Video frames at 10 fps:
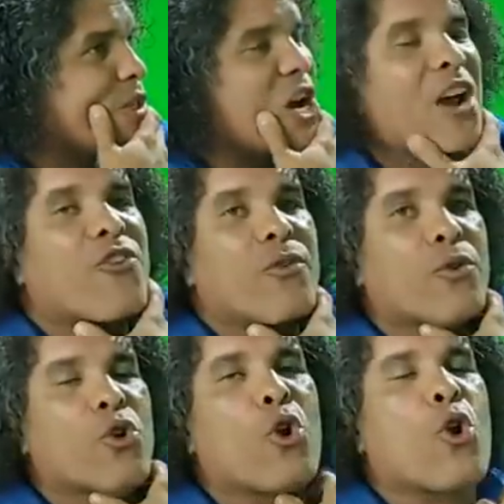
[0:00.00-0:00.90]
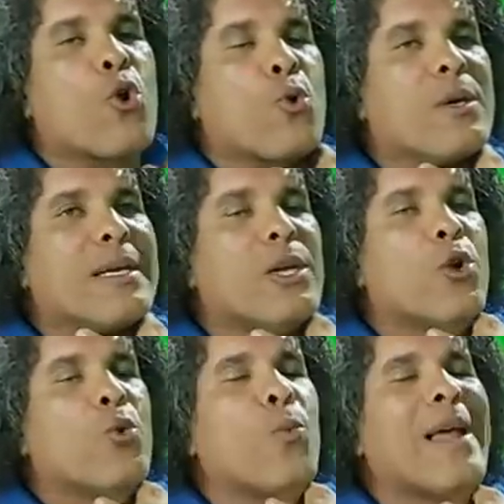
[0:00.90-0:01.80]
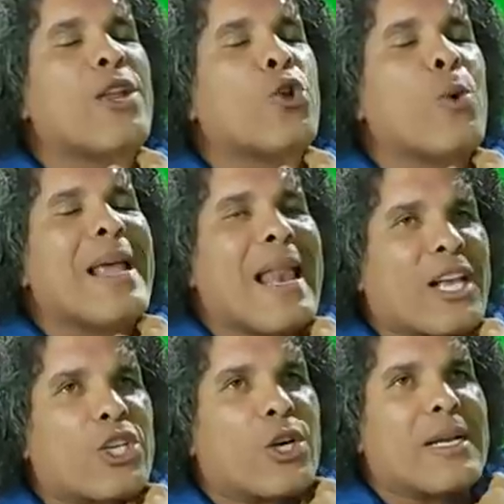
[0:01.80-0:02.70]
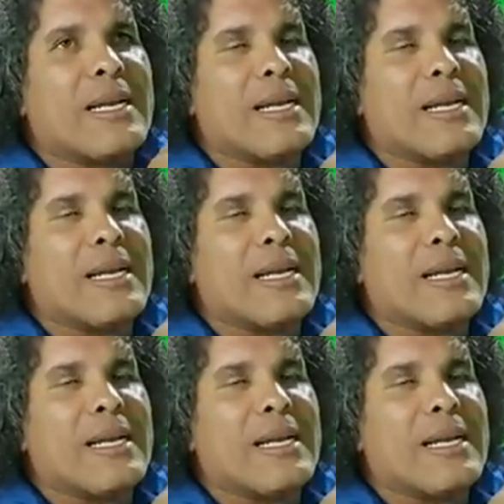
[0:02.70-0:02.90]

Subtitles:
Track? No, no, no. When you do election.